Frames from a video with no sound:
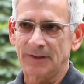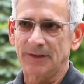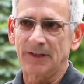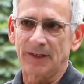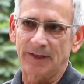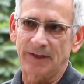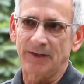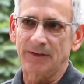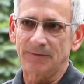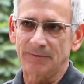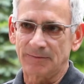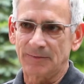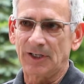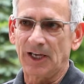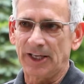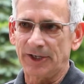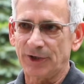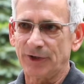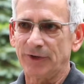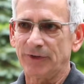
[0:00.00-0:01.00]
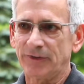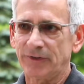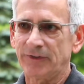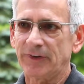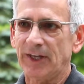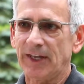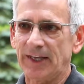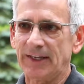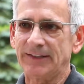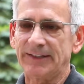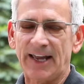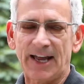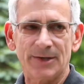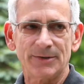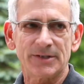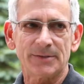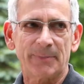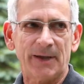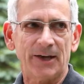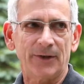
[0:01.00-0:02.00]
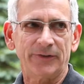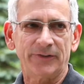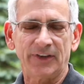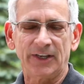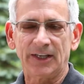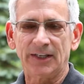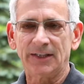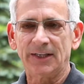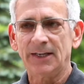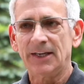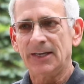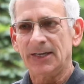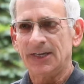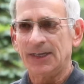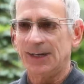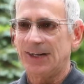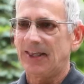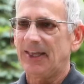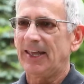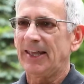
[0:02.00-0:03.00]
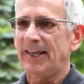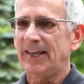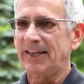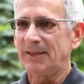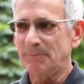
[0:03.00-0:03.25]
the gutters and downspouts in.